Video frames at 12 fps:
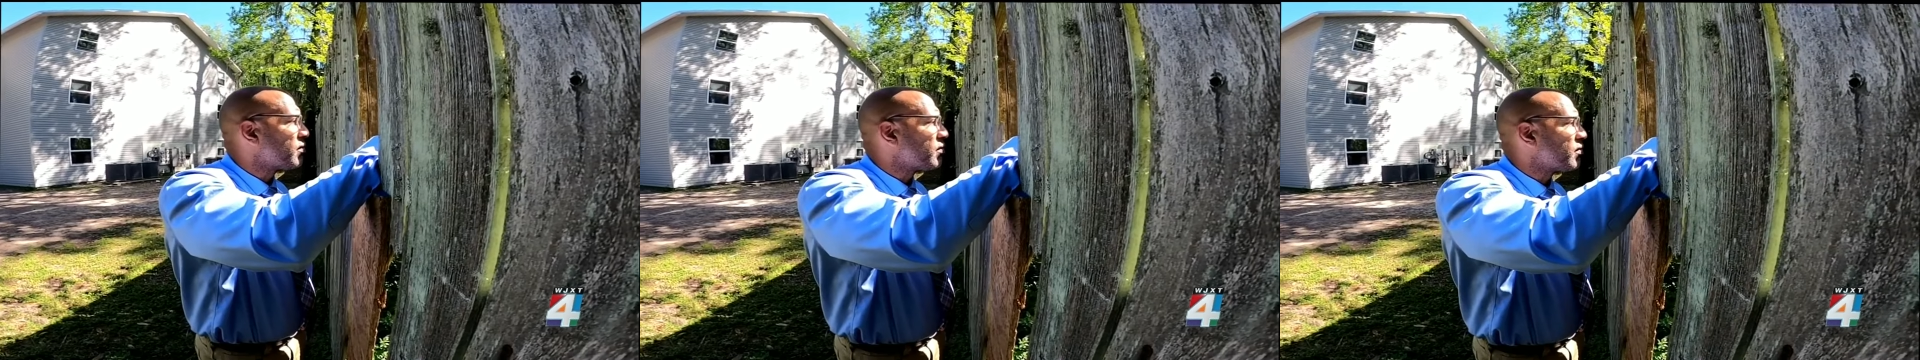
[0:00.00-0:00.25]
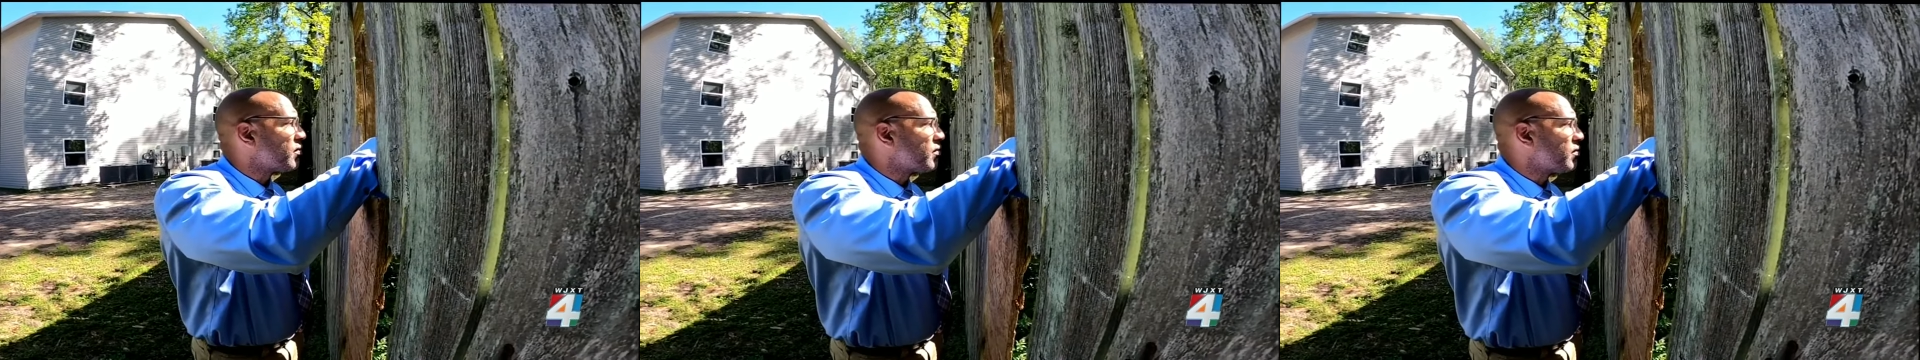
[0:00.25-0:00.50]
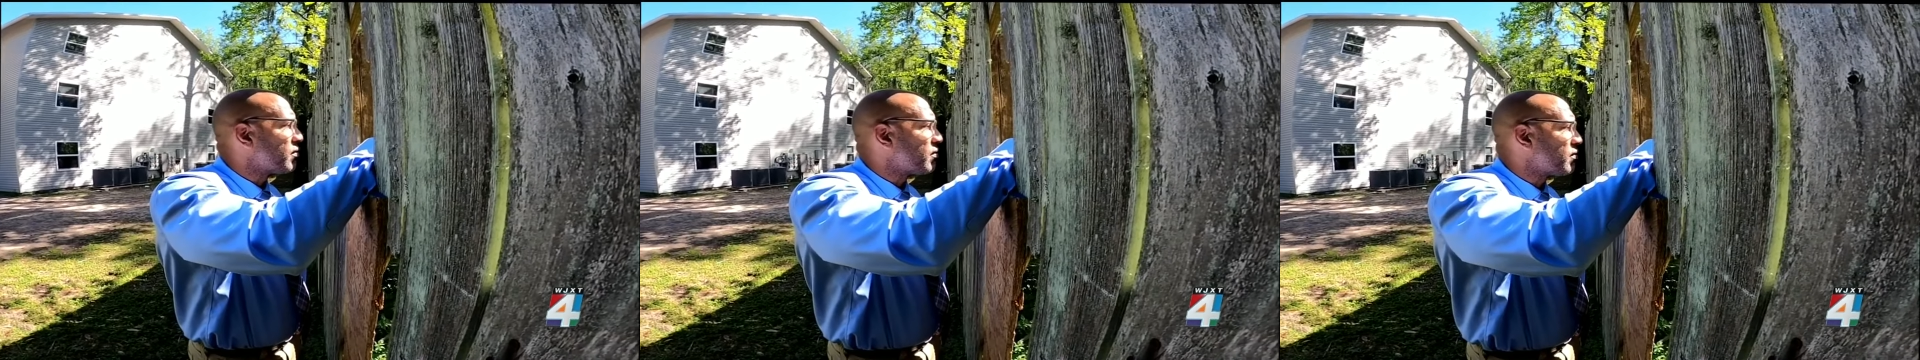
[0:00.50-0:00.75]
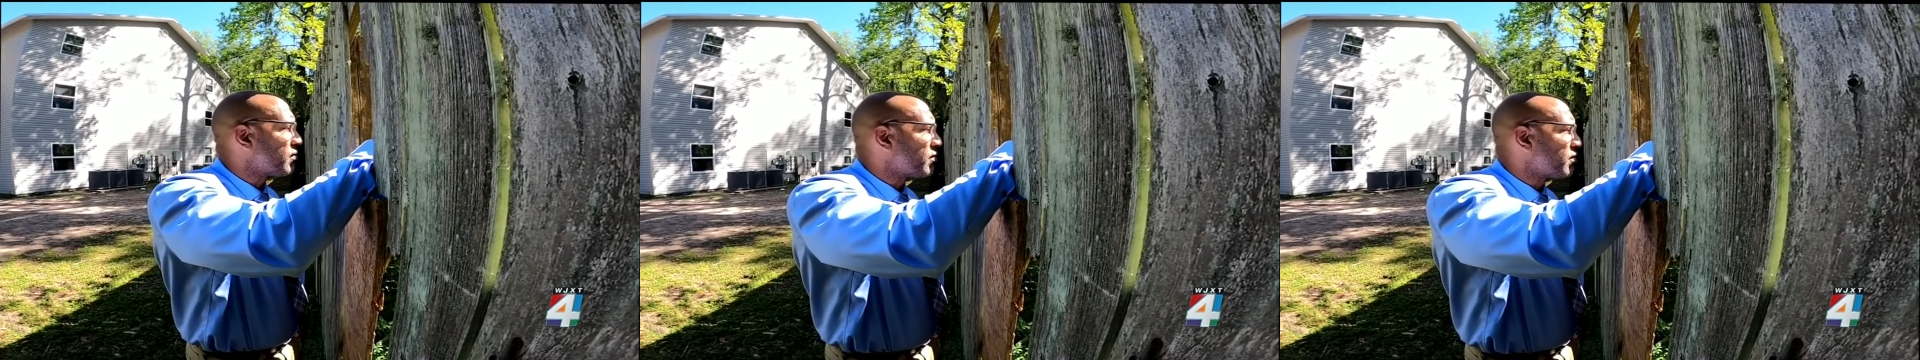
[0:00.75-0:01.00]
they they
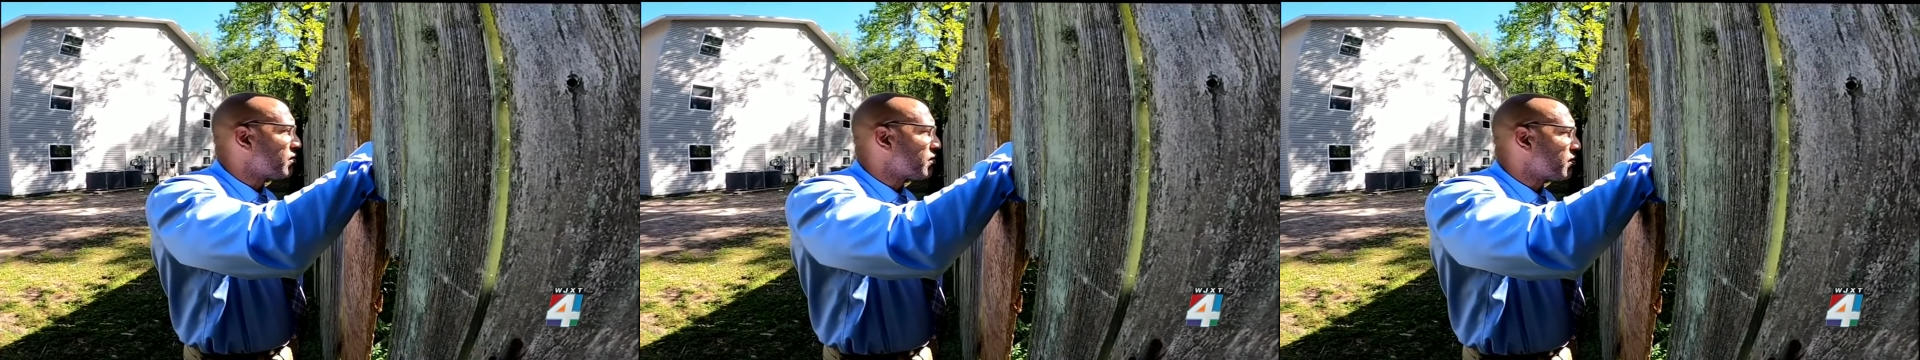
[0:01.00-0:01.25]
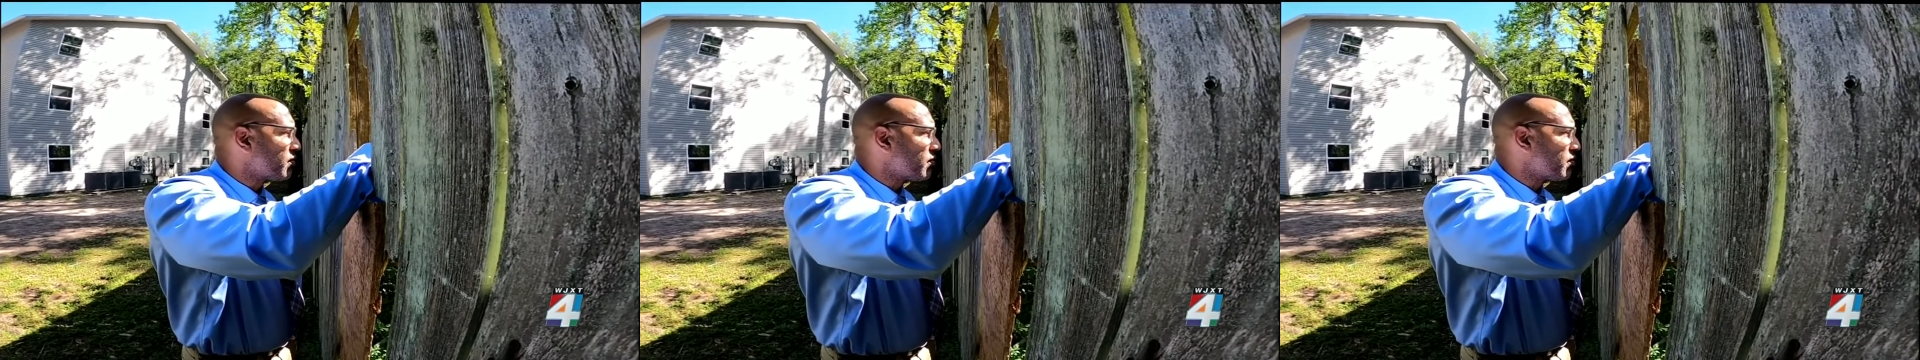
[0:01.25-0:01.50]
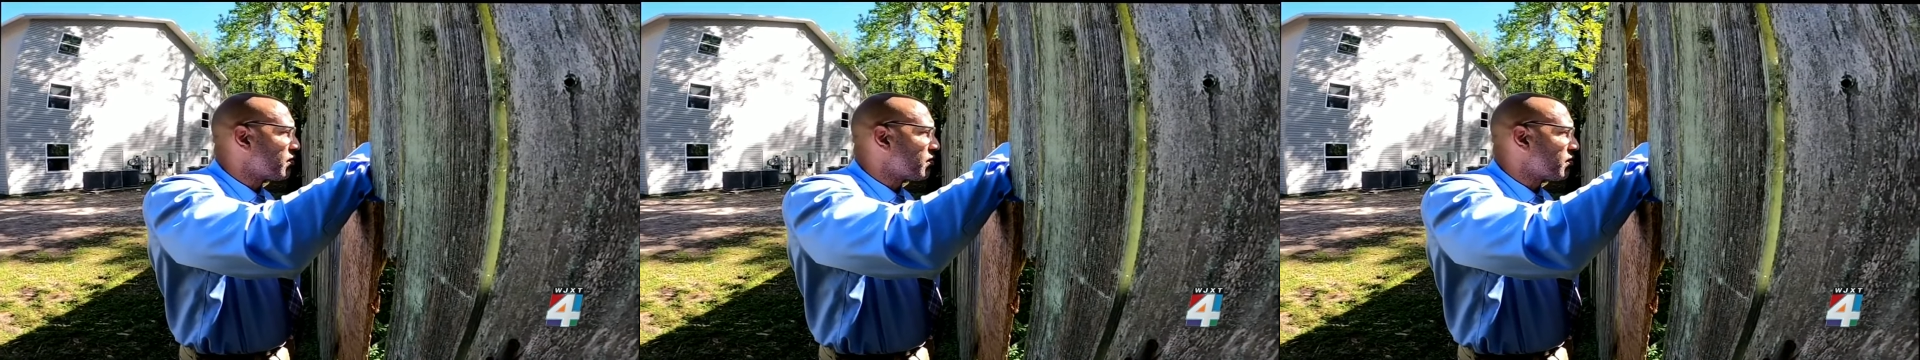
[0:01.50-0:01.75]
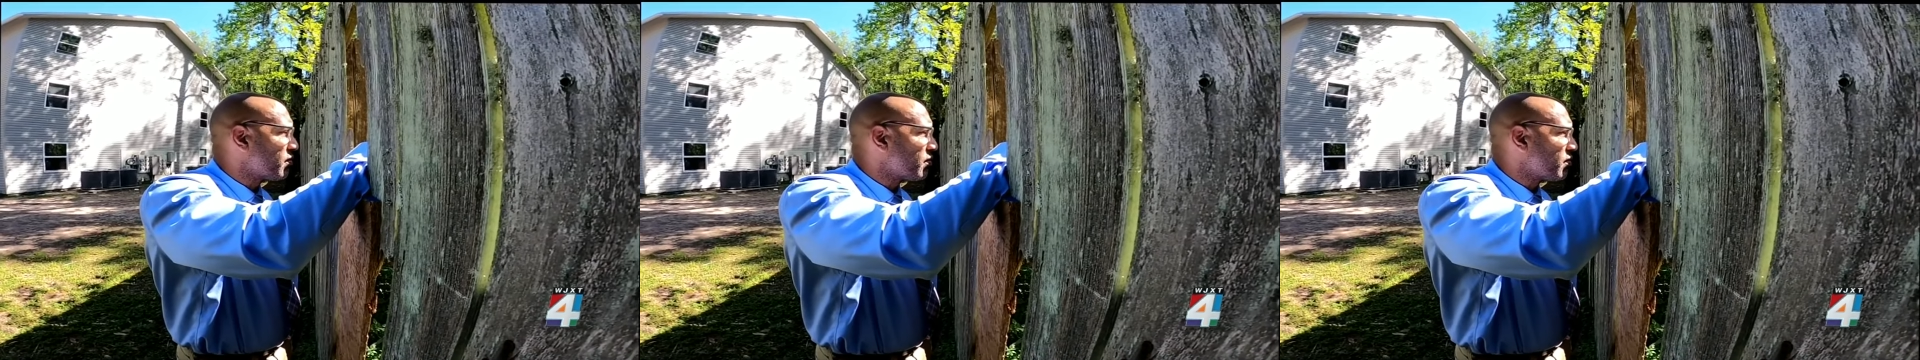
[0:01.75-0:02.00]
I just
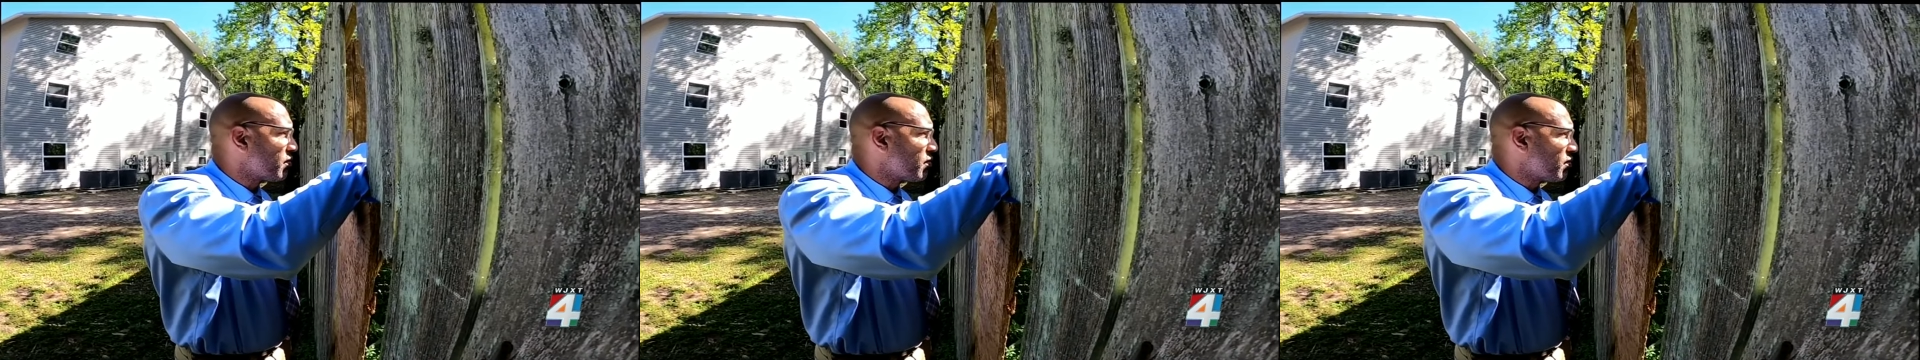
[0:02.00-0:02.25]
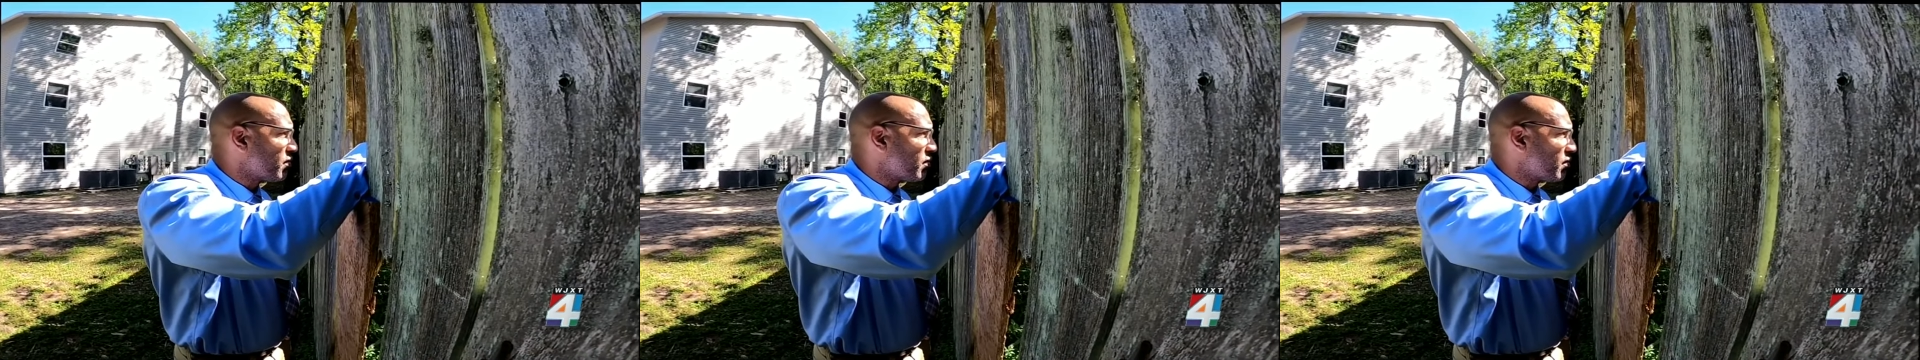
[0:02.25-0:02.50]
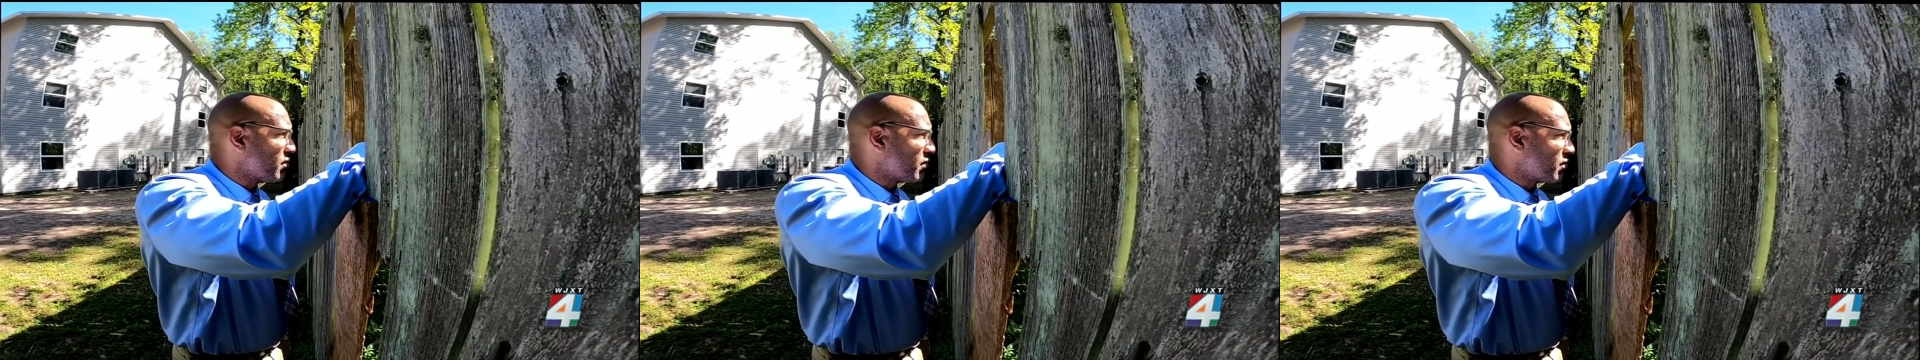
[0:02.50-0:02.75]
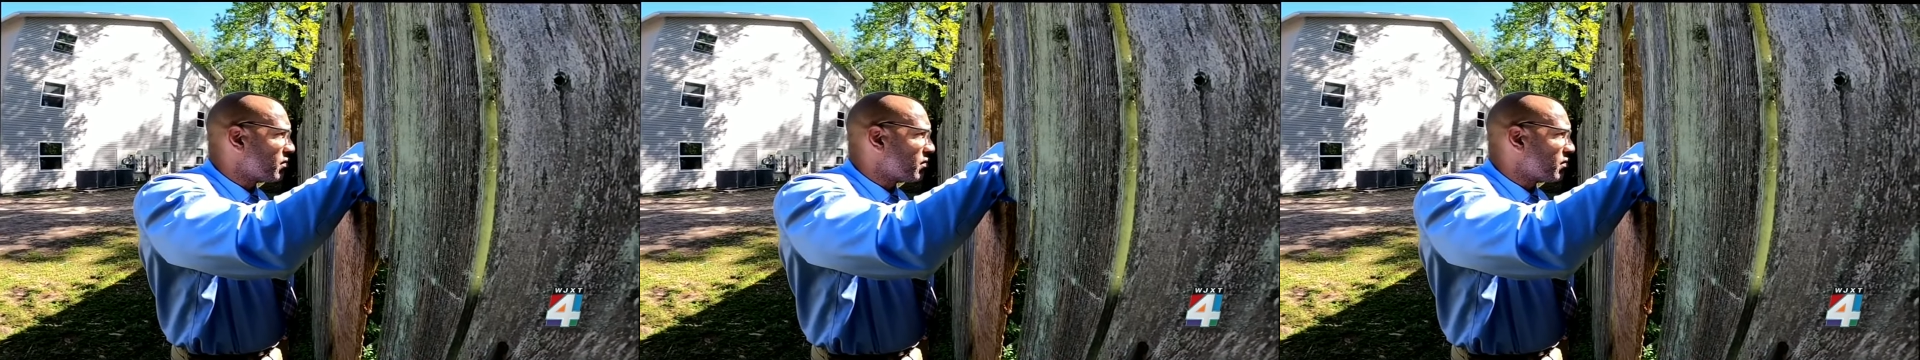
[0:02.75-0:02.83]
gotta bring them out on leash for now.